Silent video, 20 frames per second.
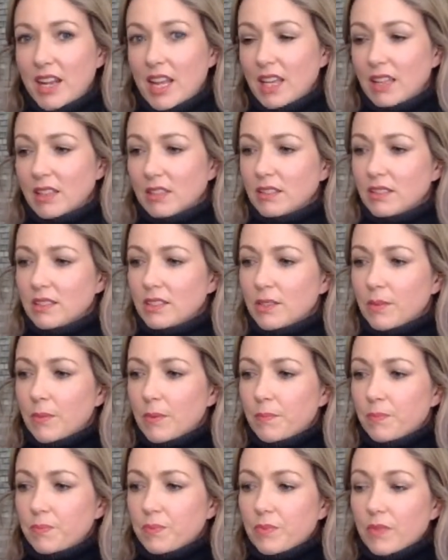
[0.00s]
Hills
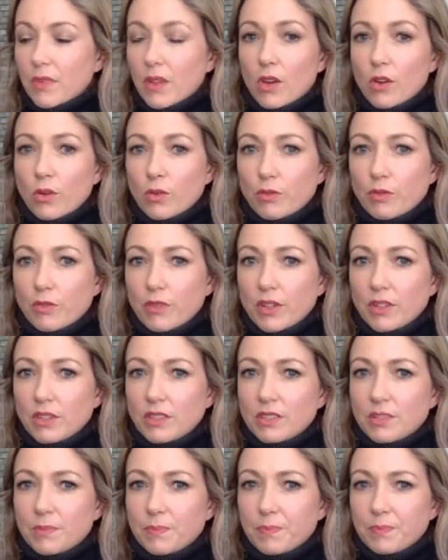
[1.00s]
Whole
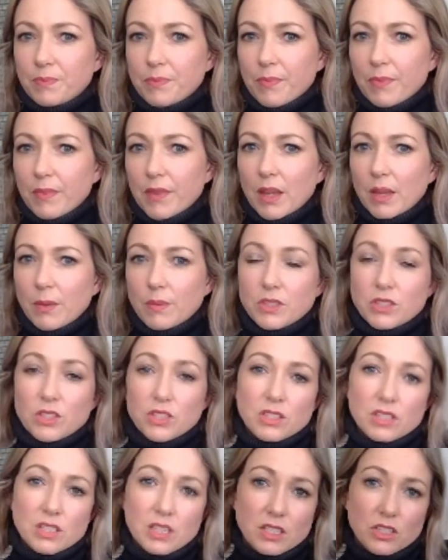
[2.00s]
Foods. It's
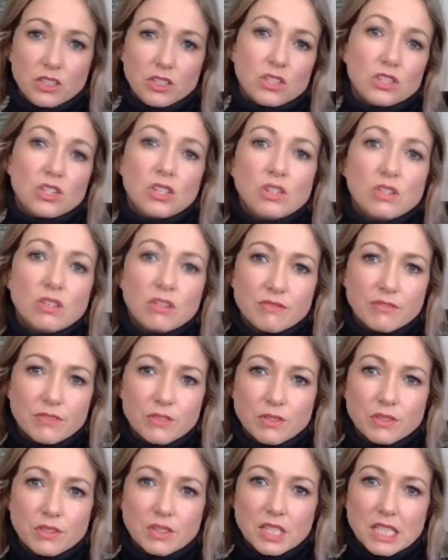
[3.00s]
just 2 to
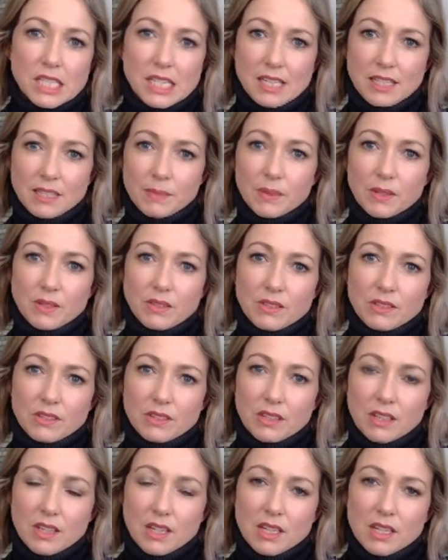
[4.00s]
4 teaspoons
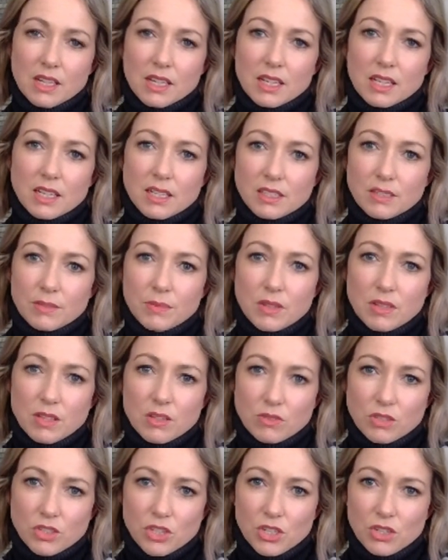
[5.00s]
in a smoothie or
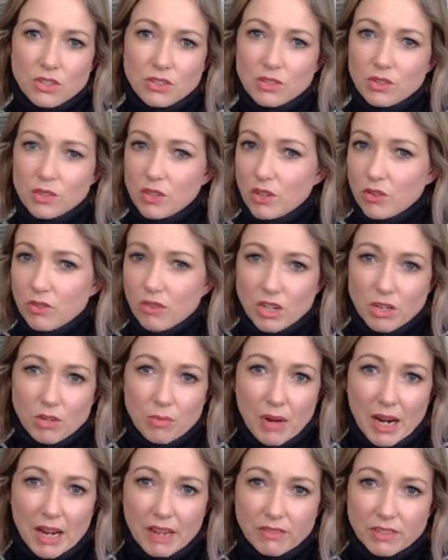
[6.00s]
juice, or in your
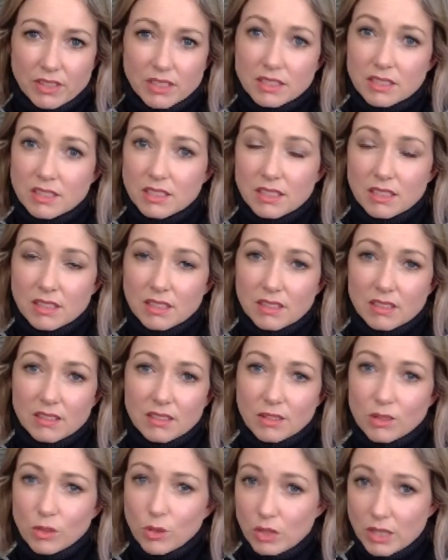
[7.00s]
breakfast,
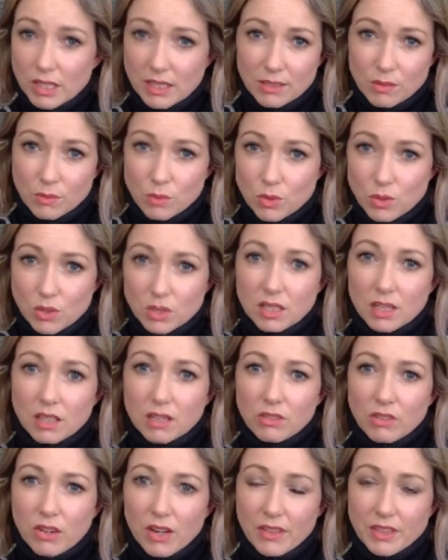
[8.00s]
or in some water
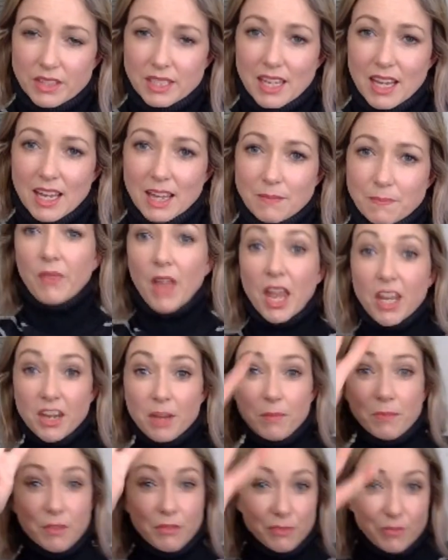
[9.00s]
throughout the day.
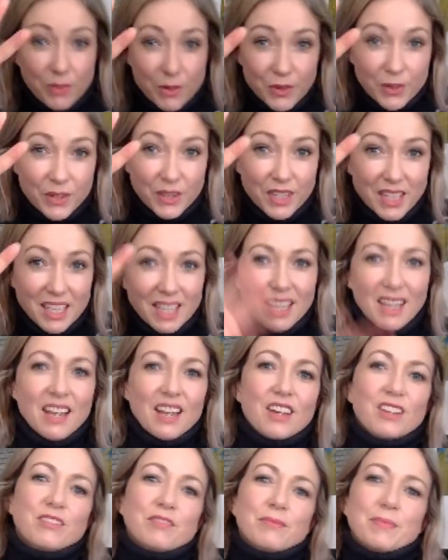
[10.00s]
Number 4
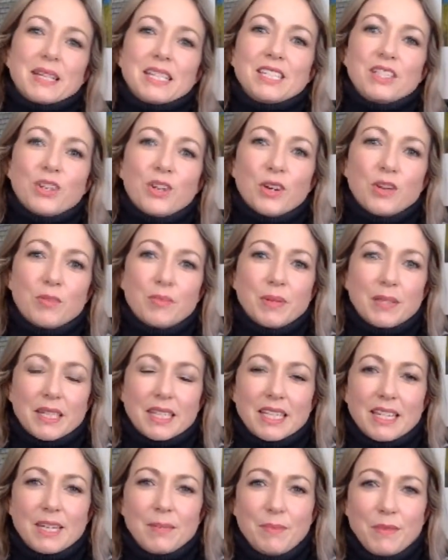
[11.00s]
of my top
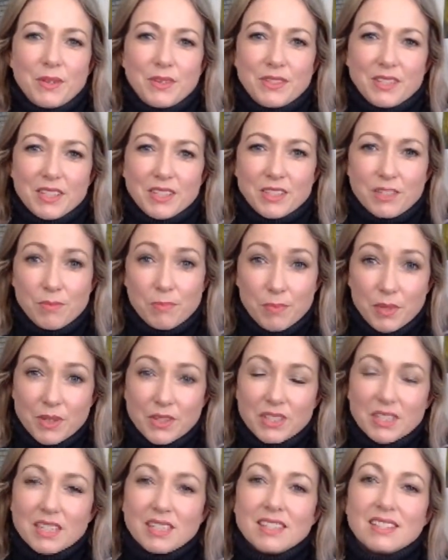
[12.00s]
immune system
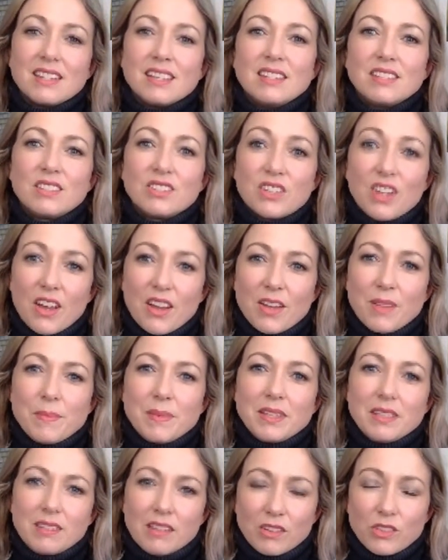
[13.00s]
boosters is thyme
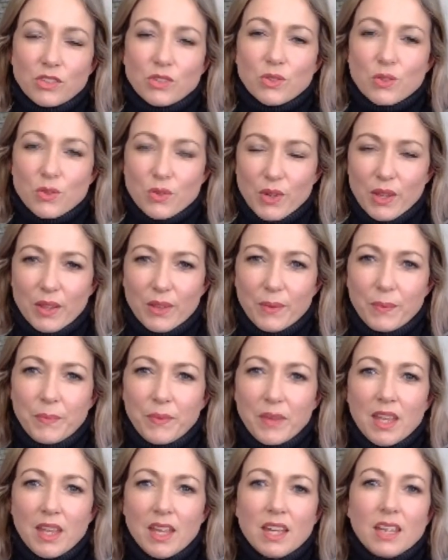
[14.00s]
essential oil.
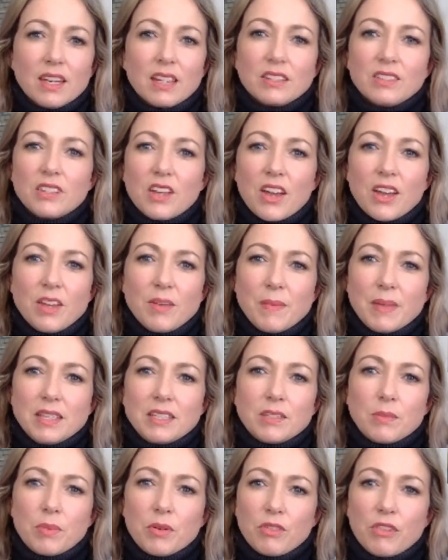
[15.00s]
Now, thyme is
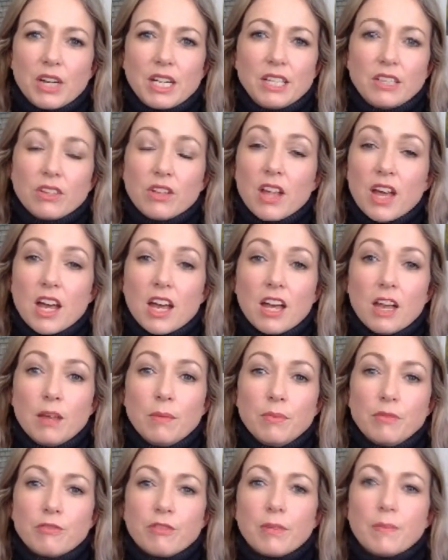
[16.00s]
a perennial herb
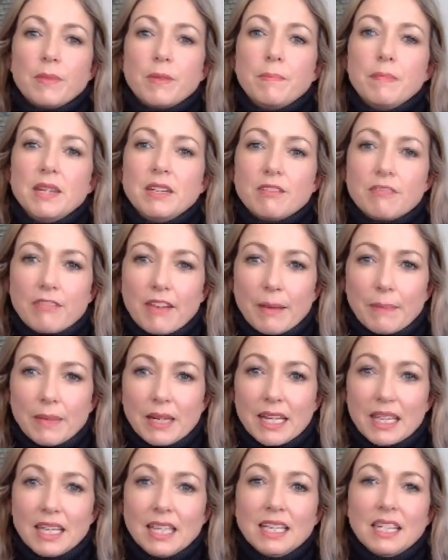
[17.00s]
from the mint
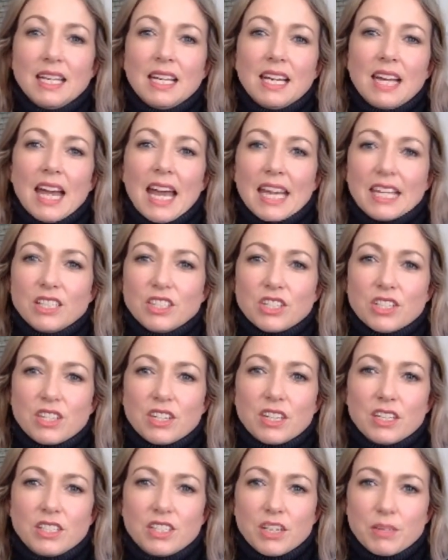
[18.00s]
family. Ancient
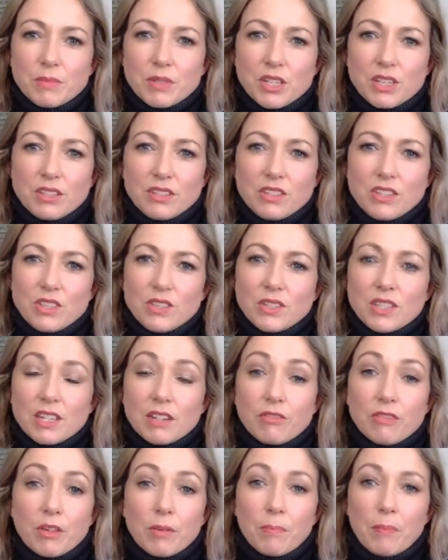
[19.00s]
Egyptians used it
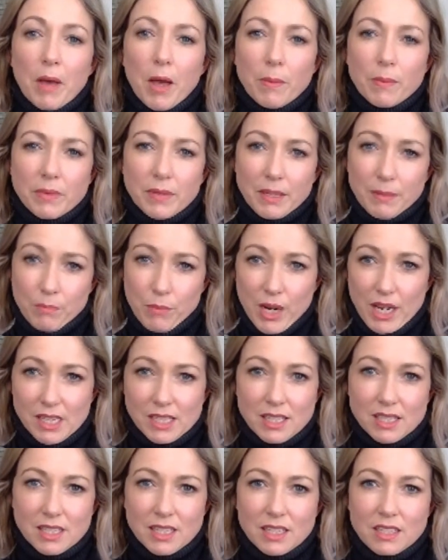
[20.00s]
for embalming
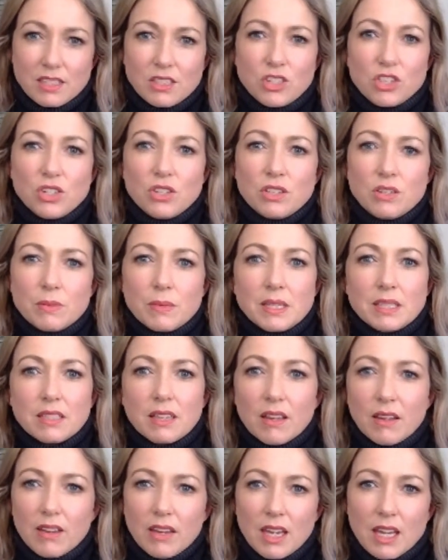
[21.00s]
practices due to its
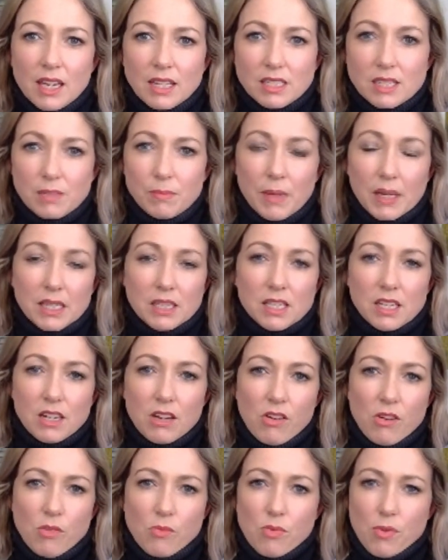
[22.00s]
high
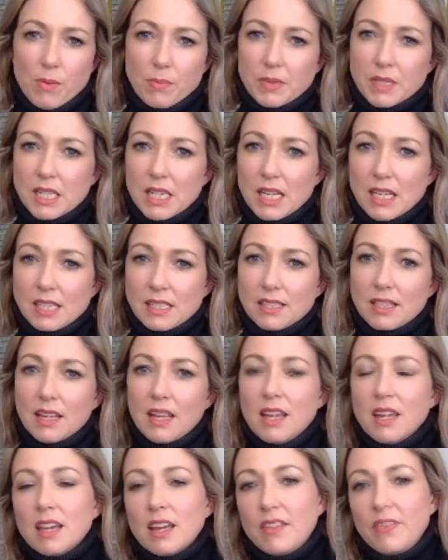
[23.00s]
antibacterial properties,
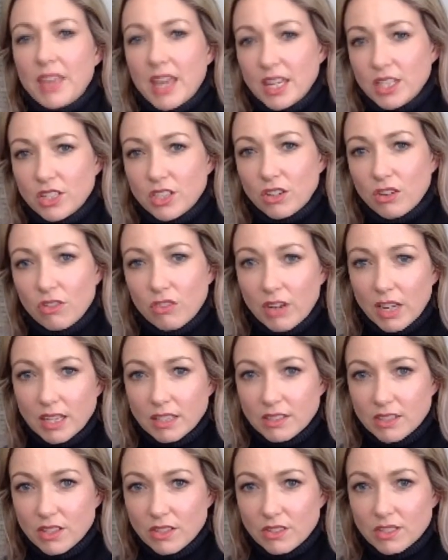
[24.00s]
and the ancient Greeks
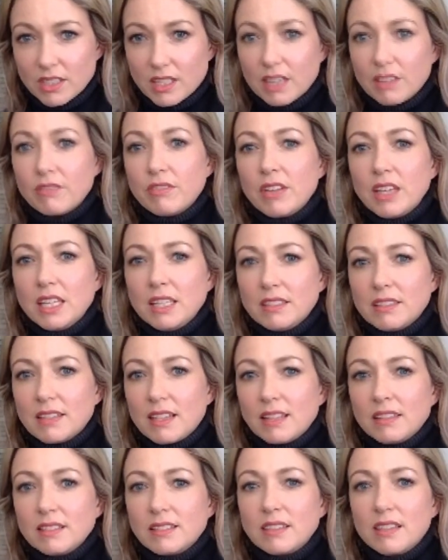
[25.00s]
used it for
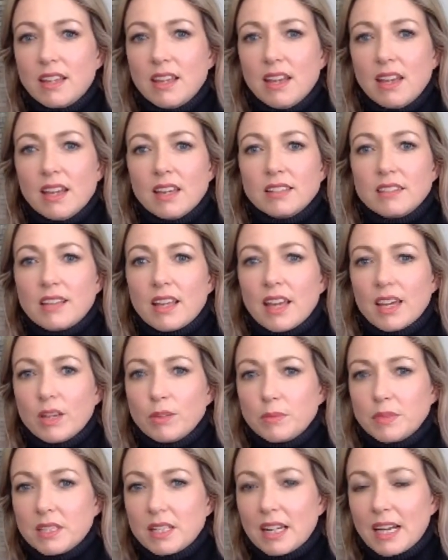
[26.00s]
incense as it helps
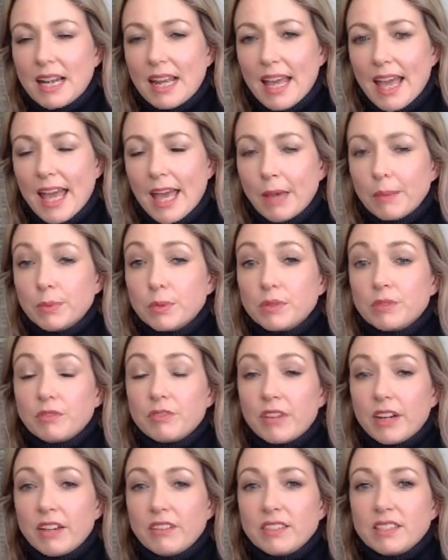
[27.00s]
to clear airborne
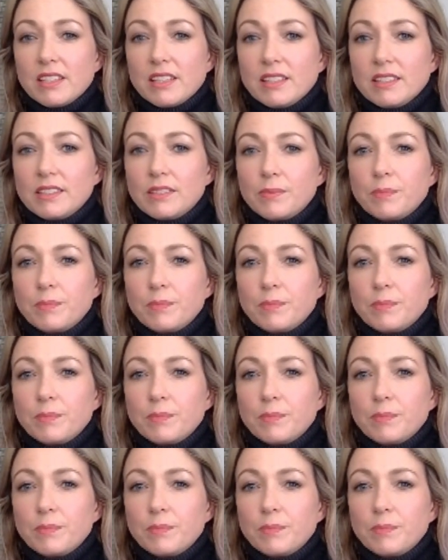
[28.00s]
viruses.